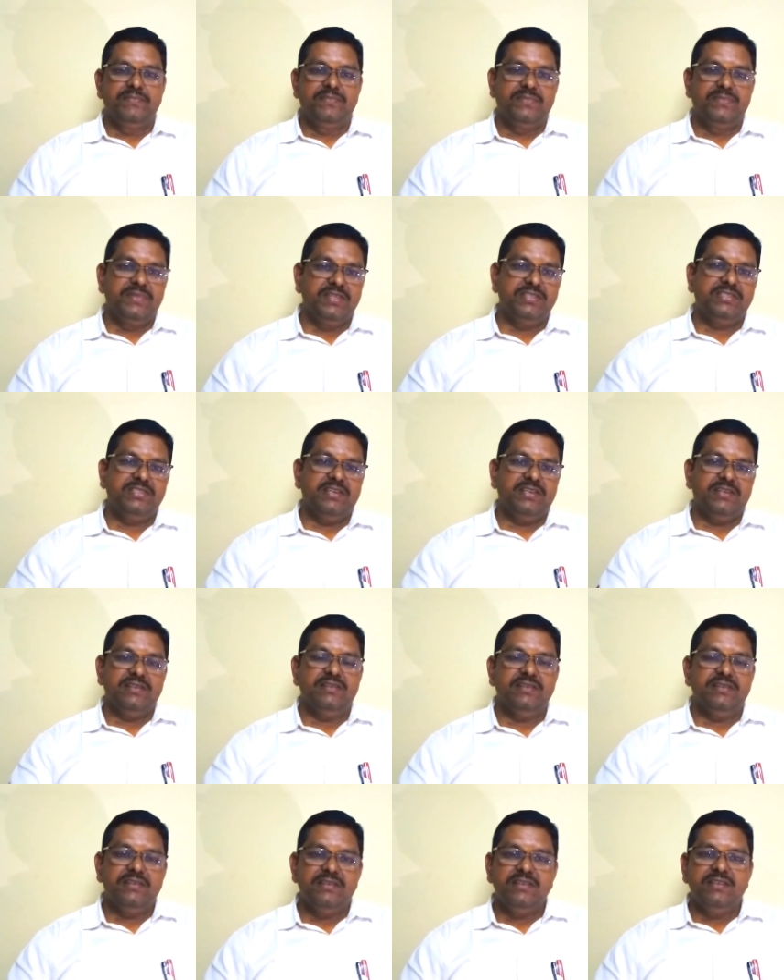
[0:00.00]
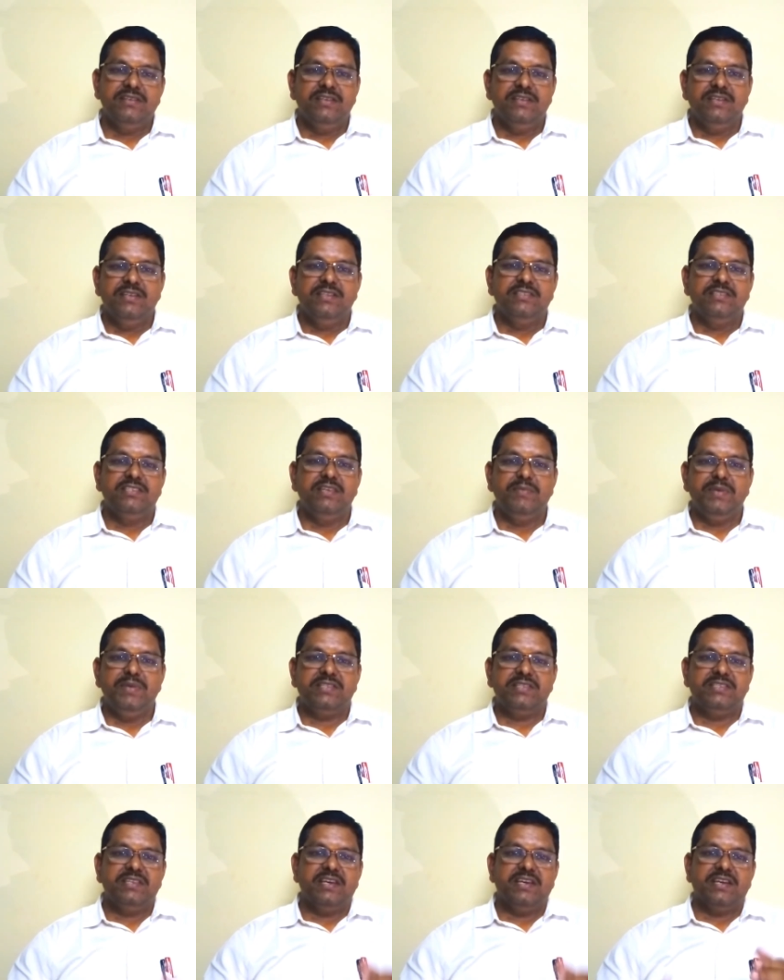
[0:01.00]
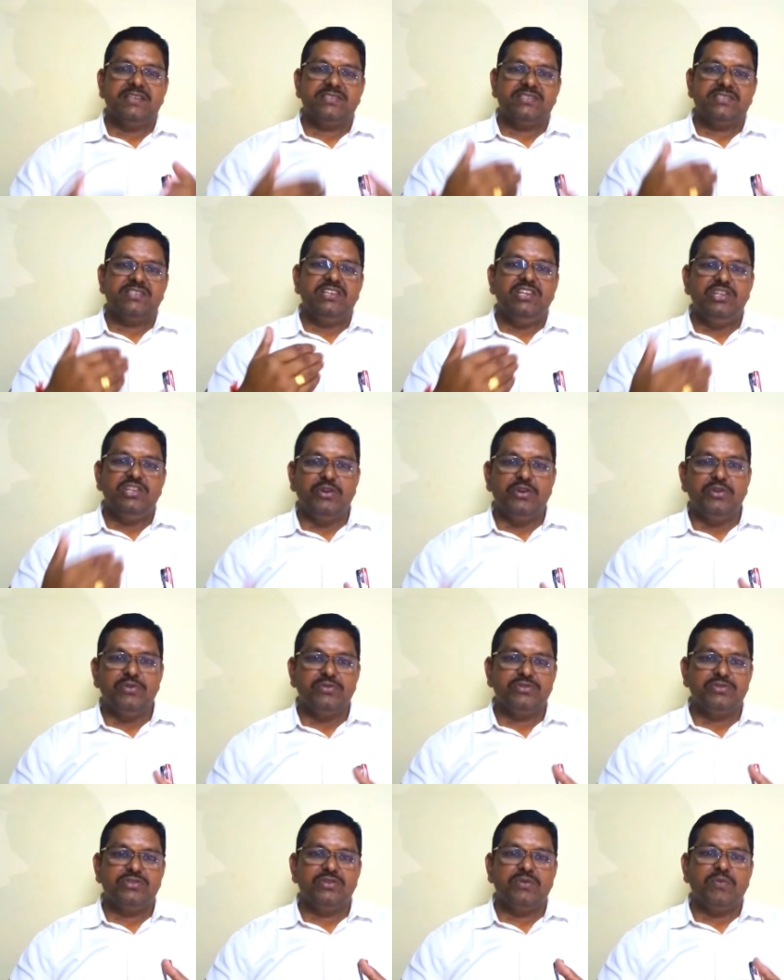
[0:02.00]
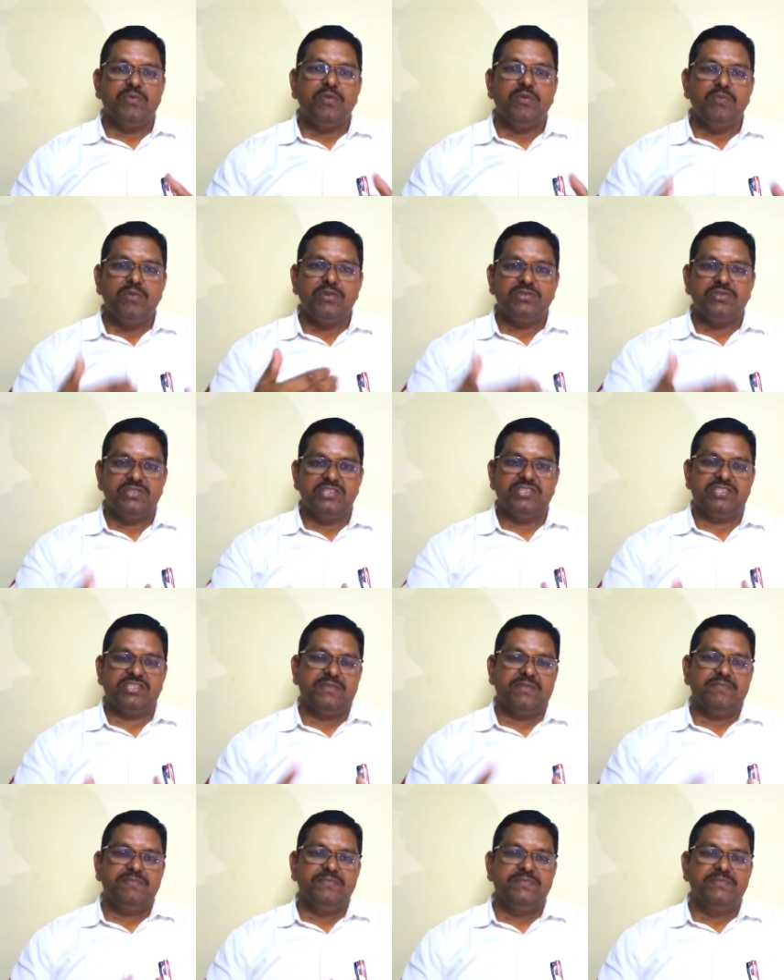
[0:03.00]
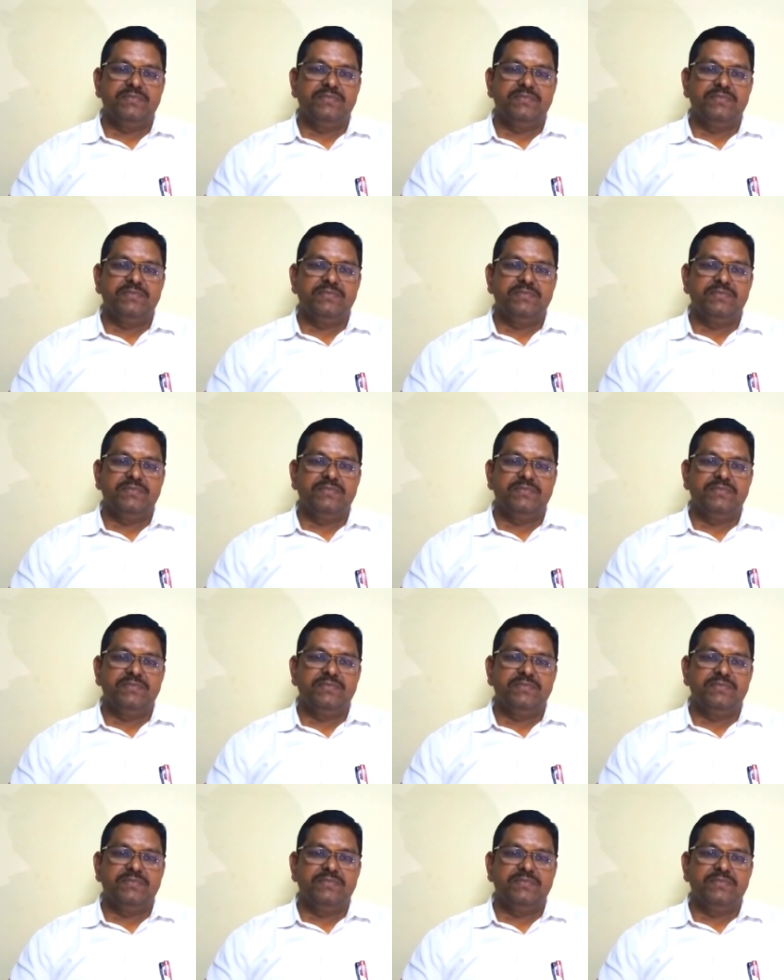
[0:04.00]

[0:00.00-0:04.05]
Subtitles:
This year, CBSE has introduced one more system,